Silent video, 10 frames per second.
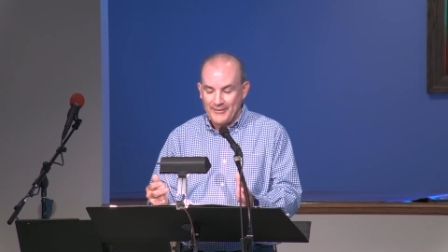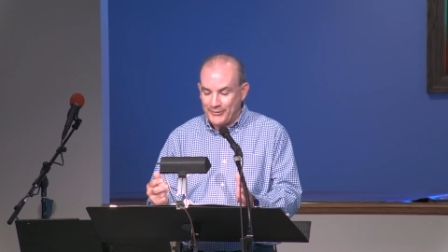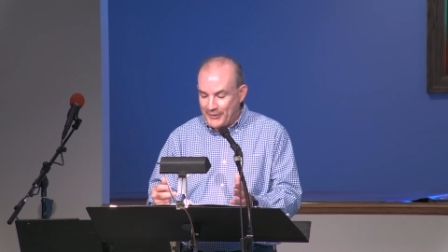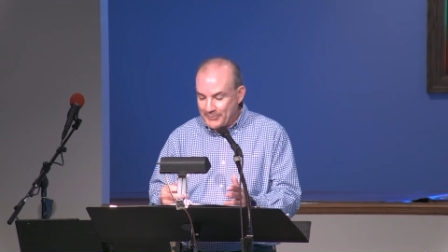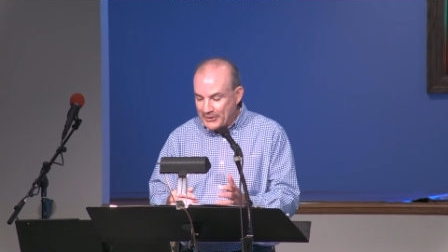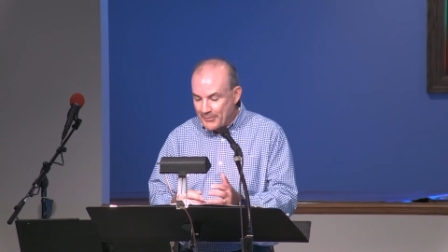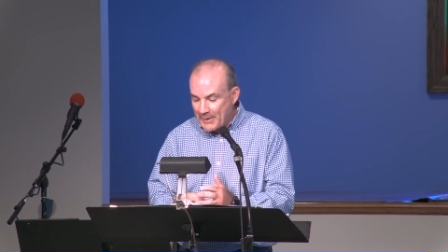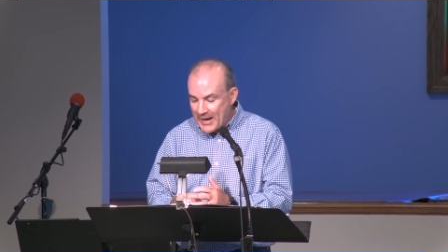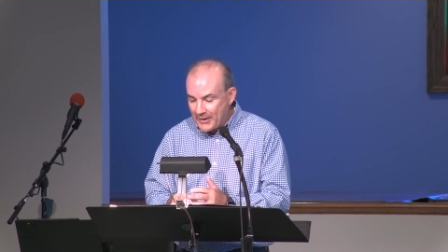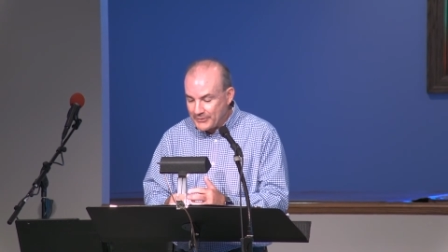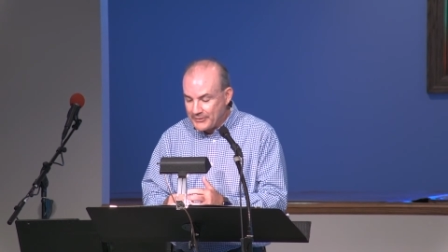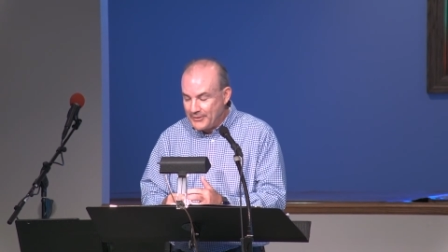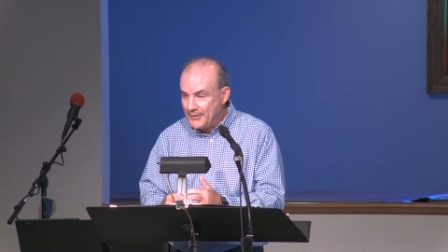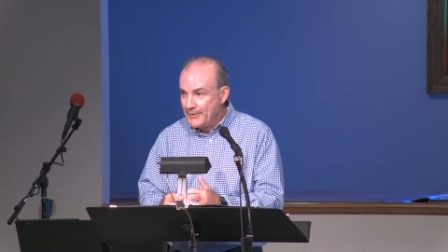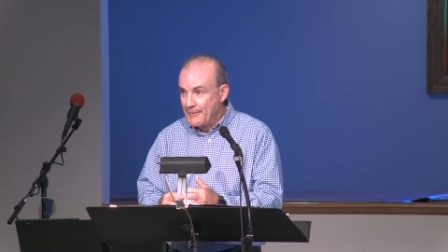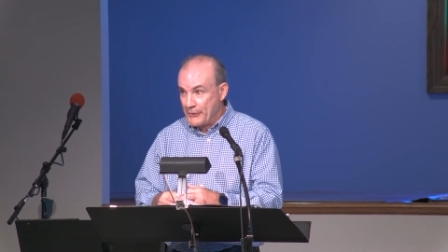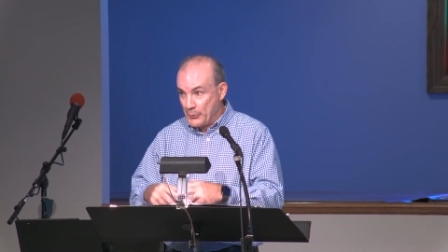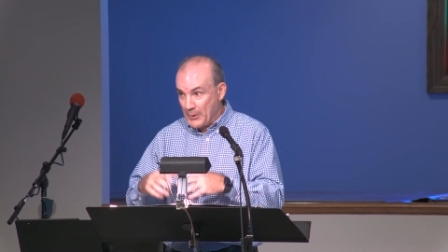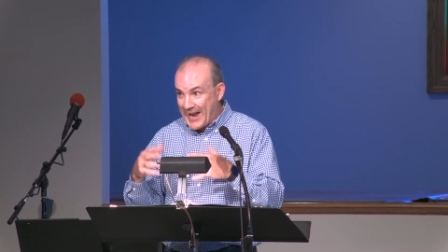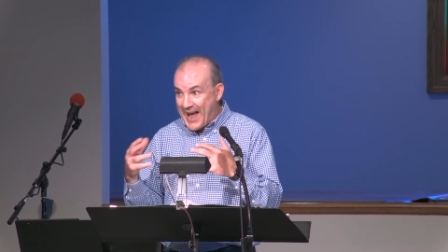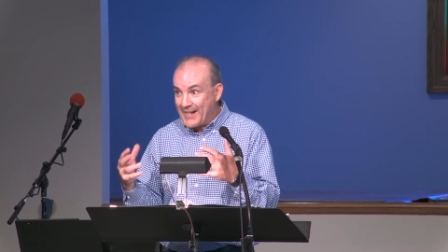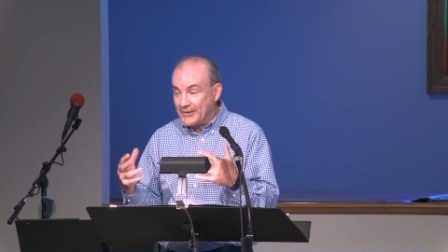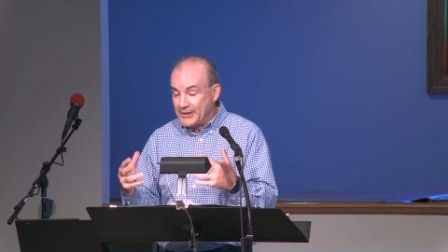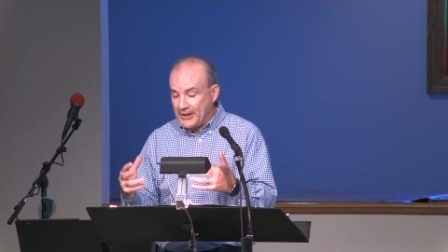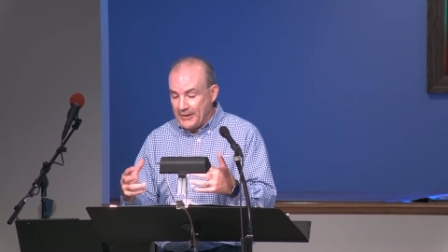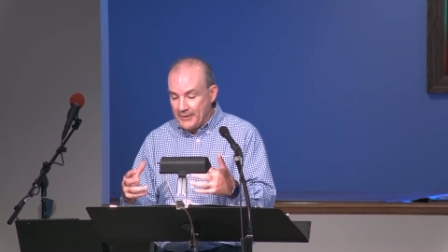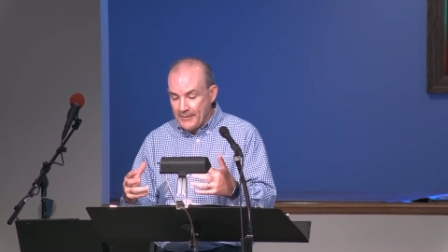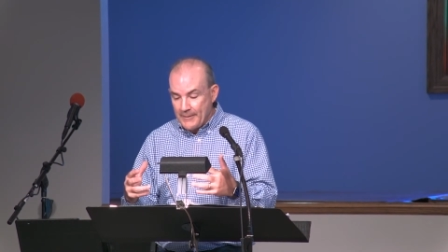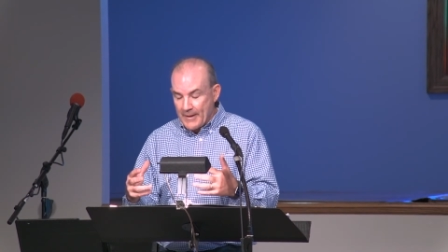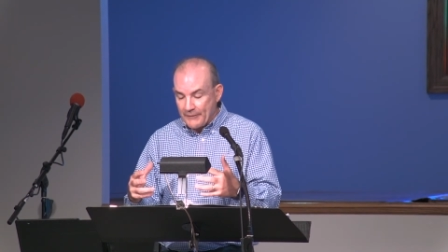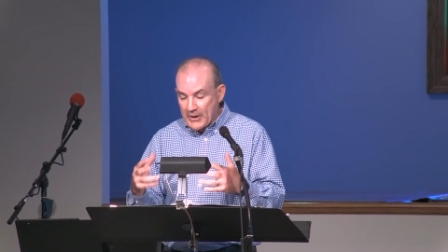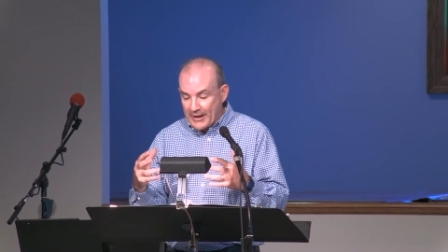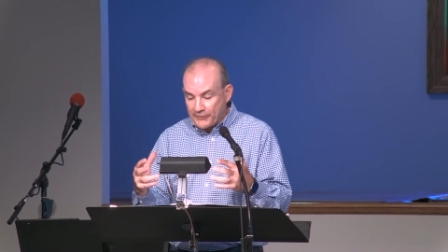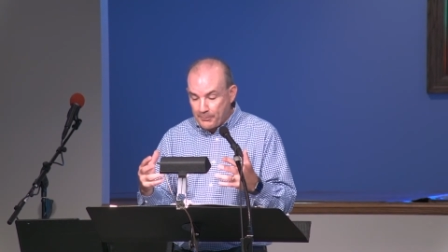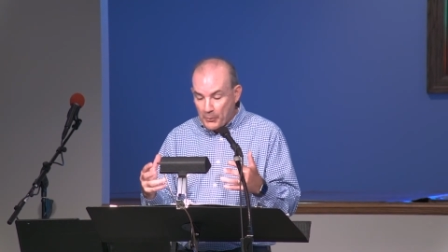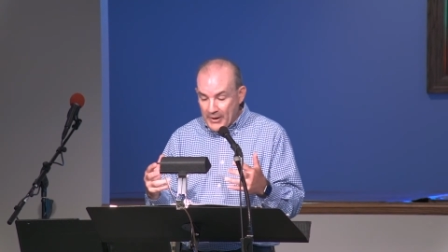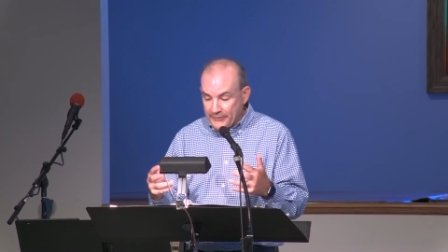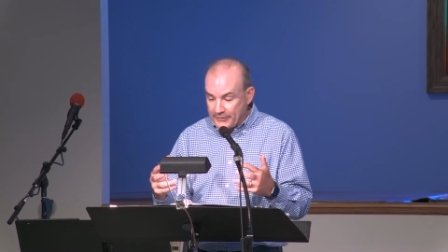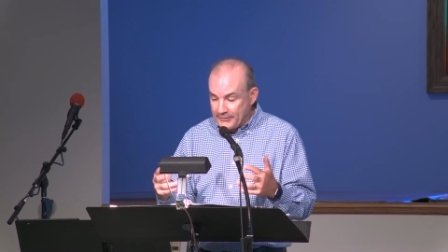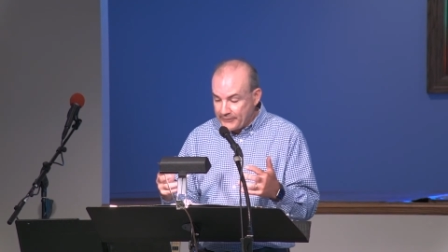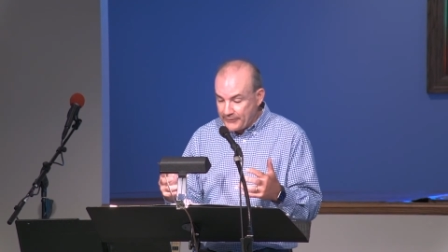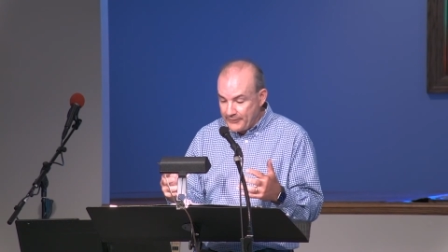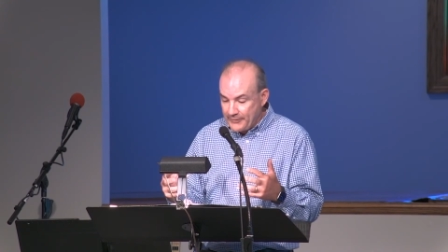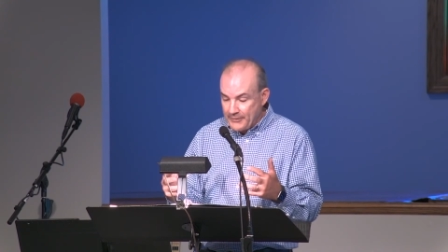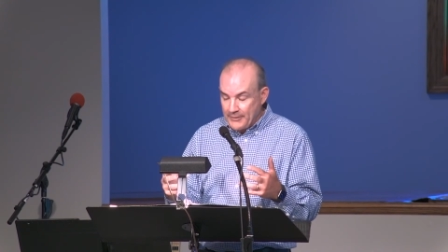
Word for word: There's something about the reality of God's presence